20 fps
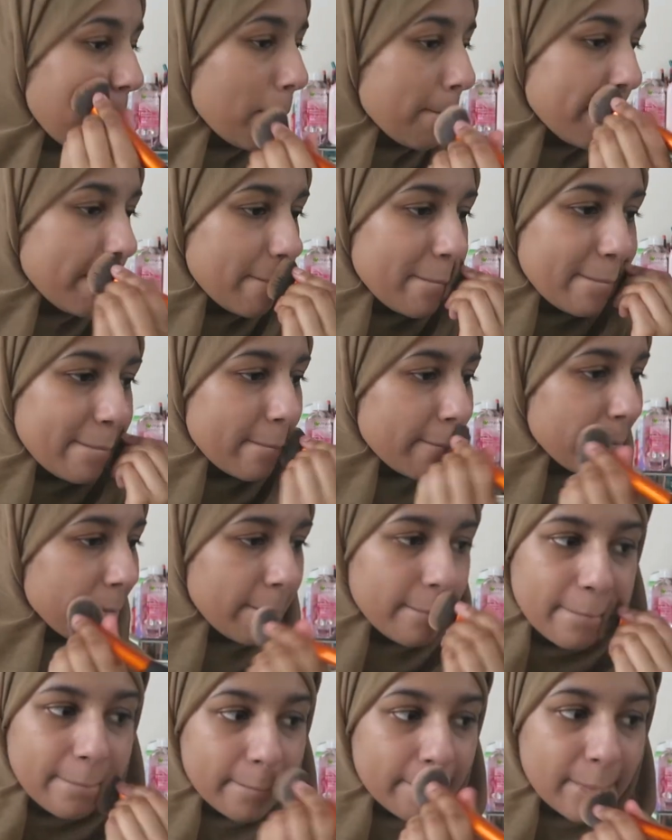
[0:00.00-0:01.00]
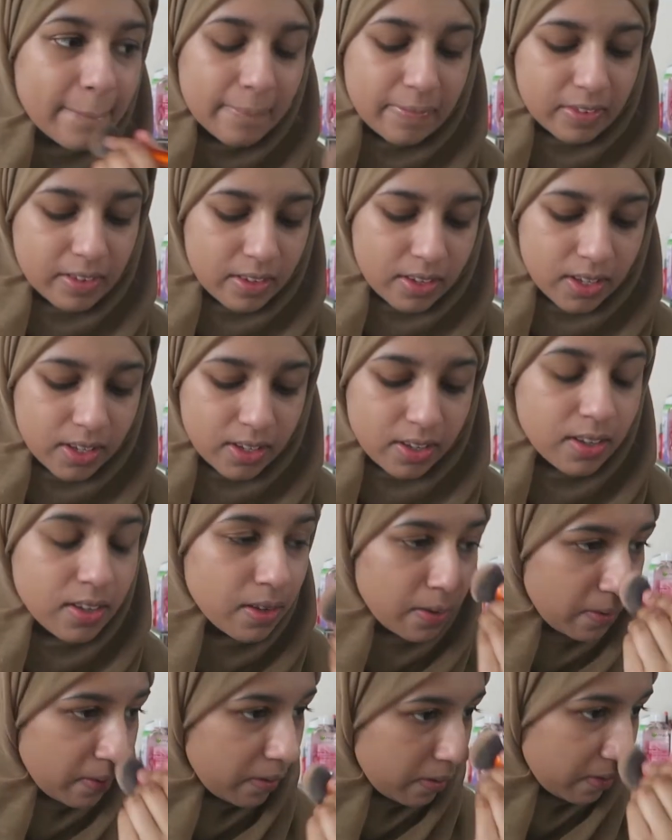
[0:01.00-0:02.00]
get out a much darker shade
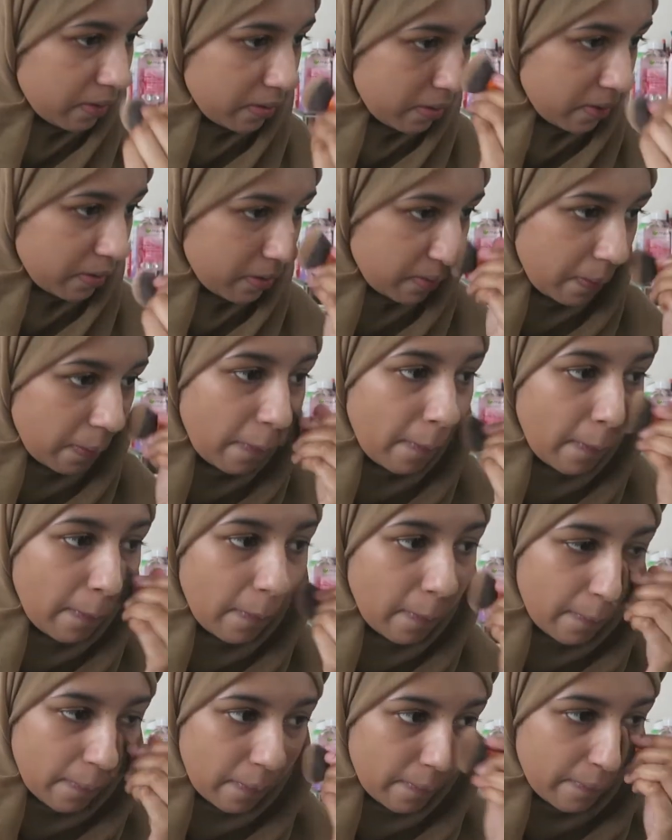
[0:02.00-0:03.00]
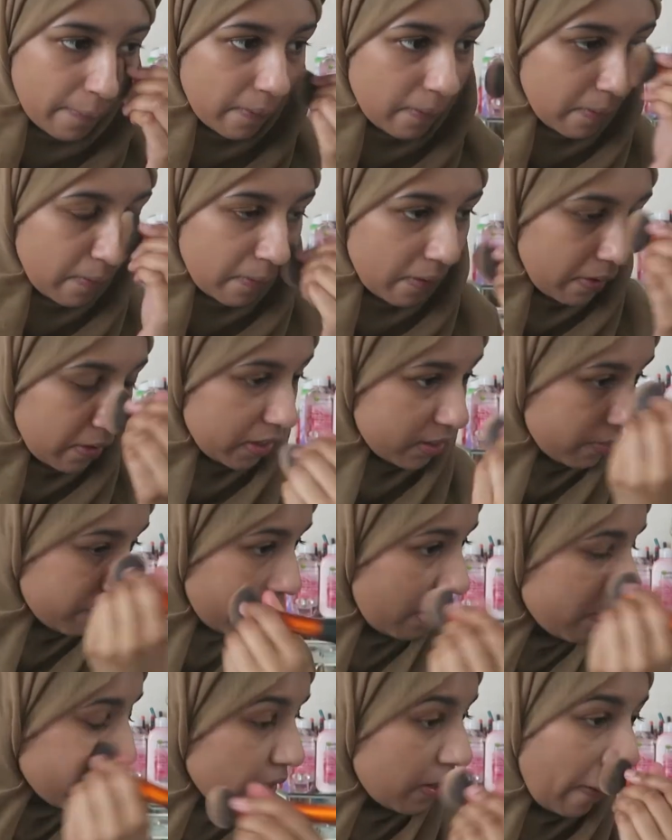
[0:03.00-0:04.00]
out, just so that it does
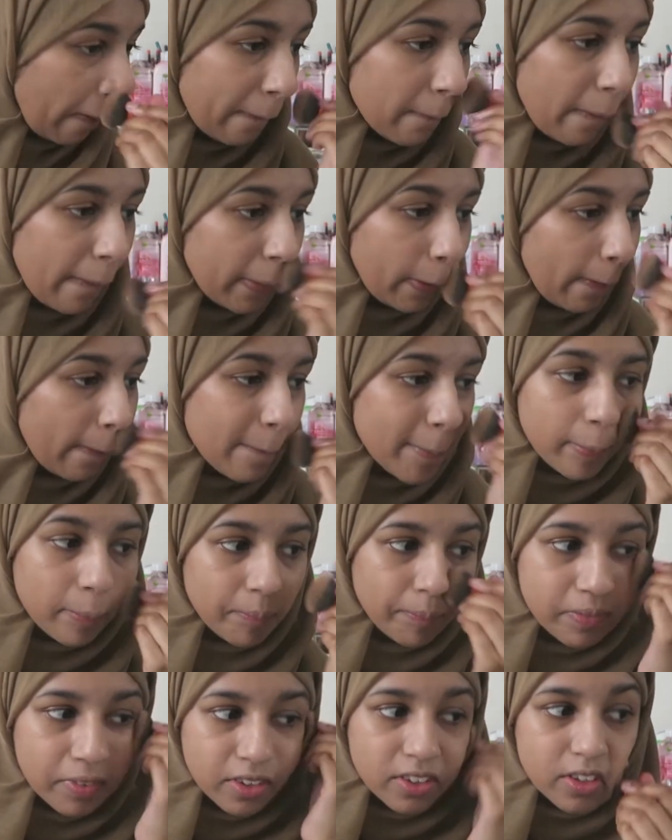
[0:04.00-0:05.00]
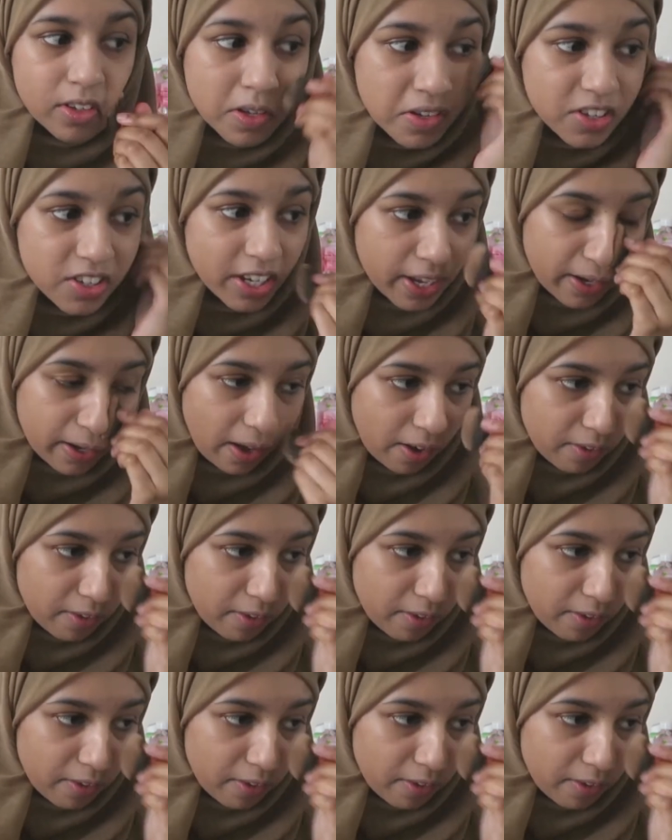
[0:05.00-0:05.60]
kind of filter to every different